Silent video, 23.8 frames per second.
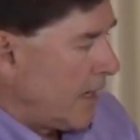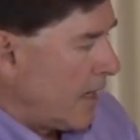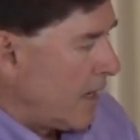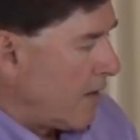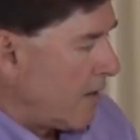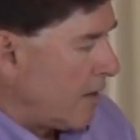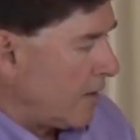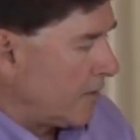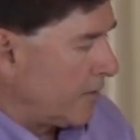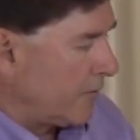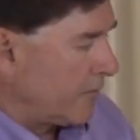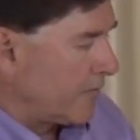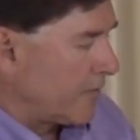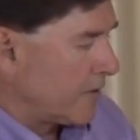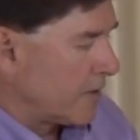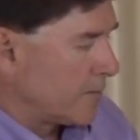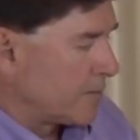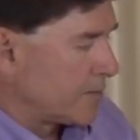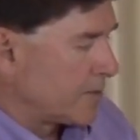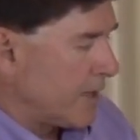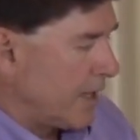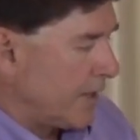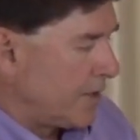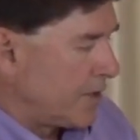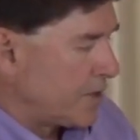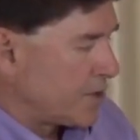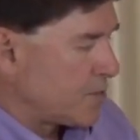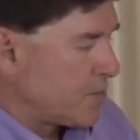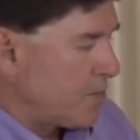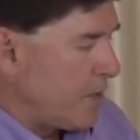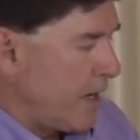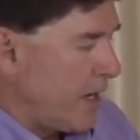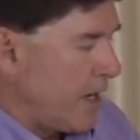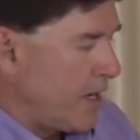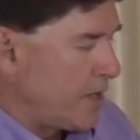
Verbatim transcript: and all the verbs on this